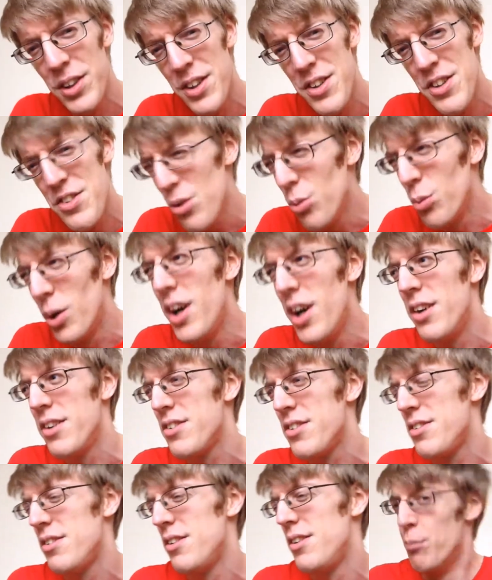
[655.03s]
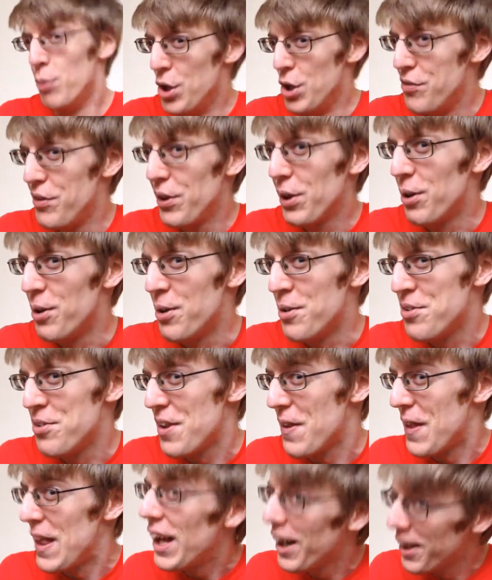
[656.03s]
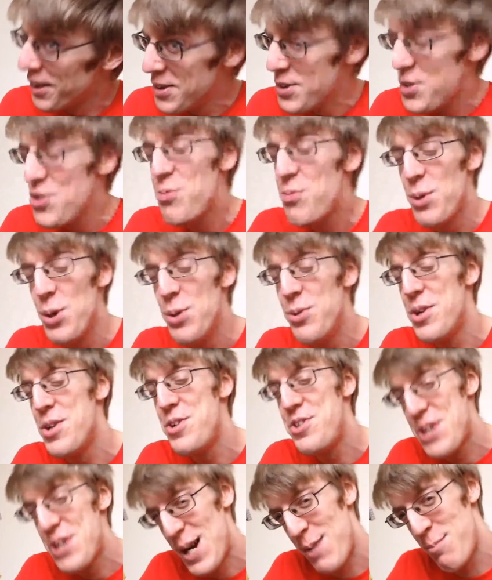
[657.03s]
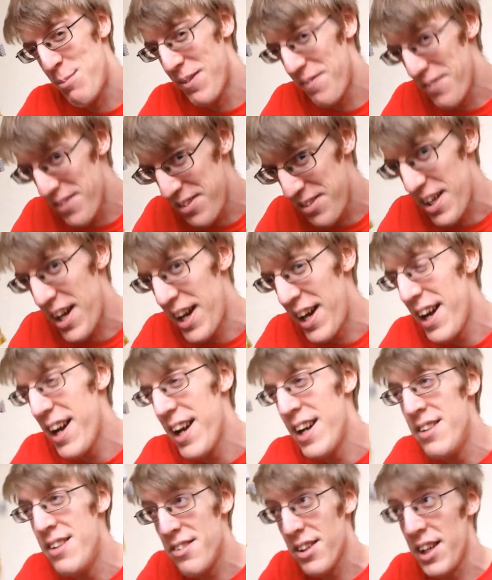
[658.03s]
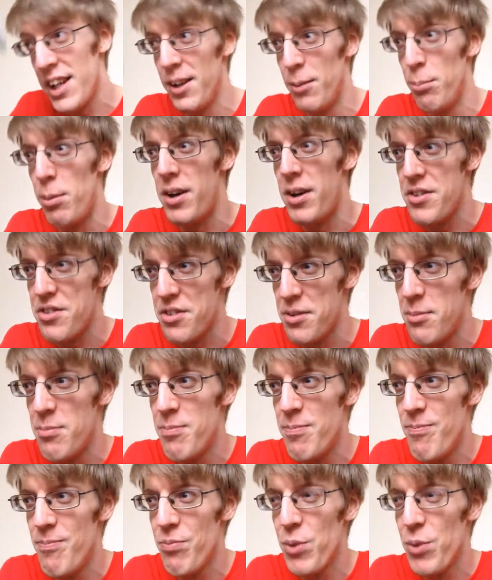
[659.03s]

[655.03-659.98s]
It still works. Moving on to the undisputed champ of the set, it's Kill Bison.